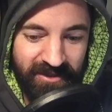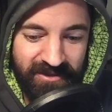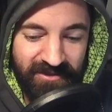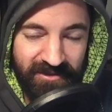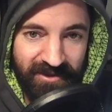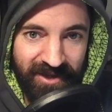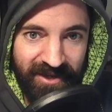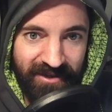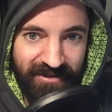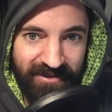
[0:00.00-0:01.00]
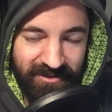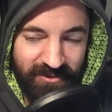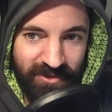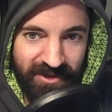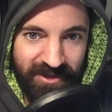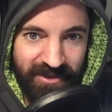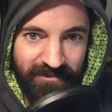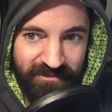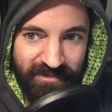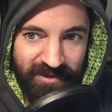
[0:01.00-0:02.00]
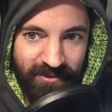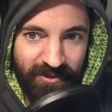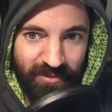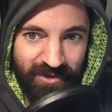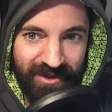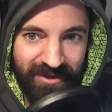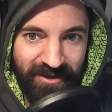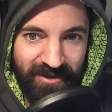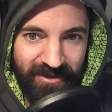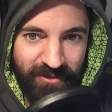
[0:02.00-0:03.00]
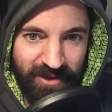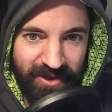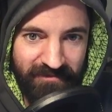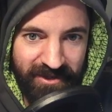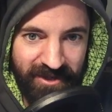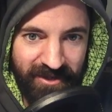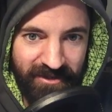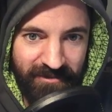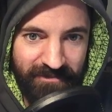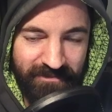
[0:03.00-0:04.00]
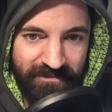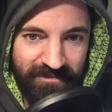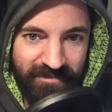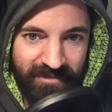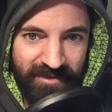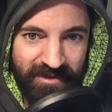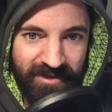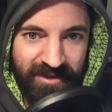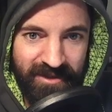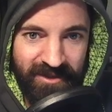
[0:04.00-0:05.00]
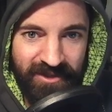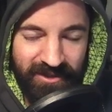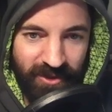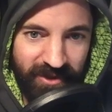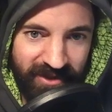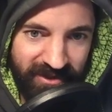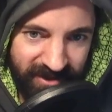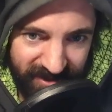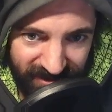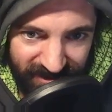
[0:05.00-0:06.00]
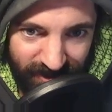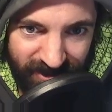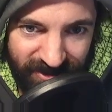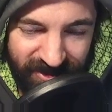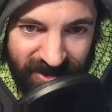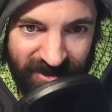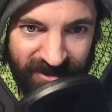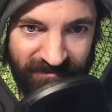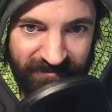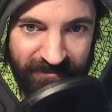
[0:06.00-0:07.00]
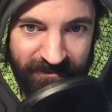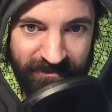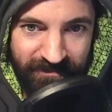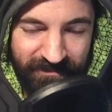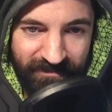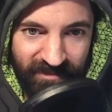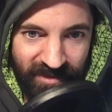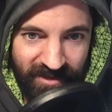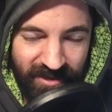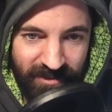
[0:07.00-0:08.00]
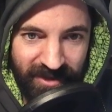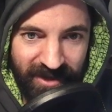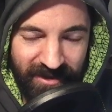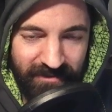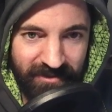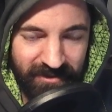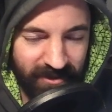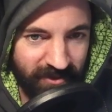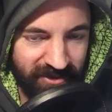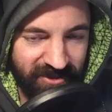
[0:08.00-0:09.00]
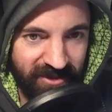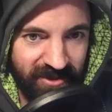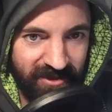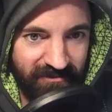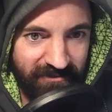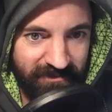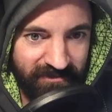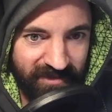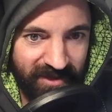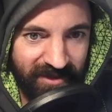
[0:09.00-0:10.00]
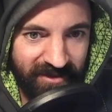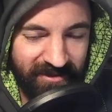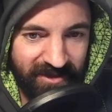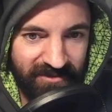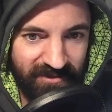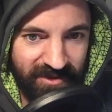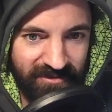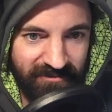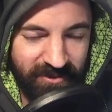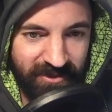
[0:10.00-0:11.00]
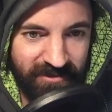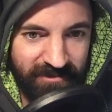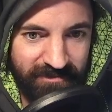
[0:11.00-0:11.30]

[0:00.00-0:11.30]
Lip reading: So that is why we're bringing it all the way over here, going into this liquid shutoff, coming out of the liquid shutoff, and into this reservoir.